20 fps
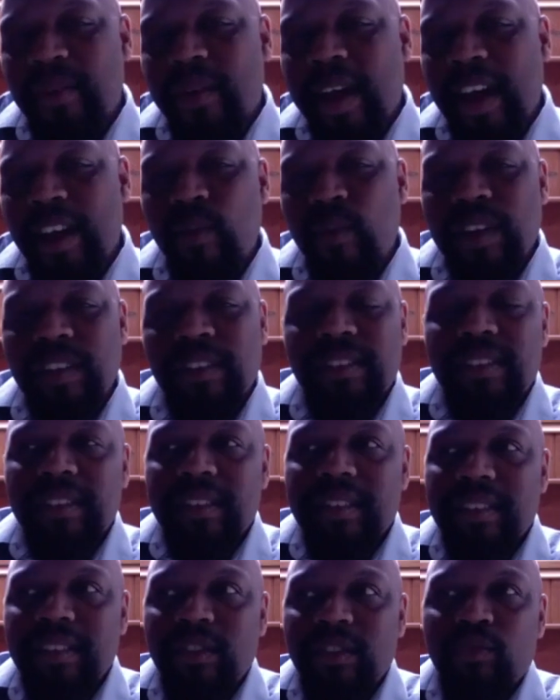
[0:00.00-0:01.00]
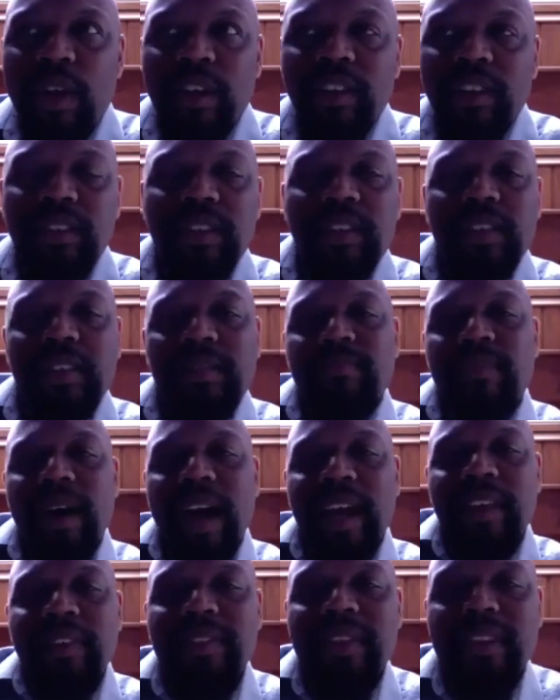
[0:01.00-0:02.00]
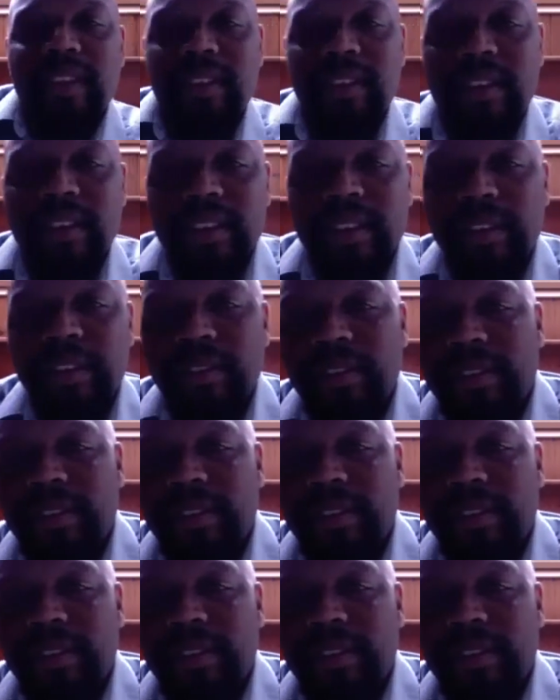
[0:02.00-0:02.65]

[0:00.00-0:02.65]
I was uh, struck by the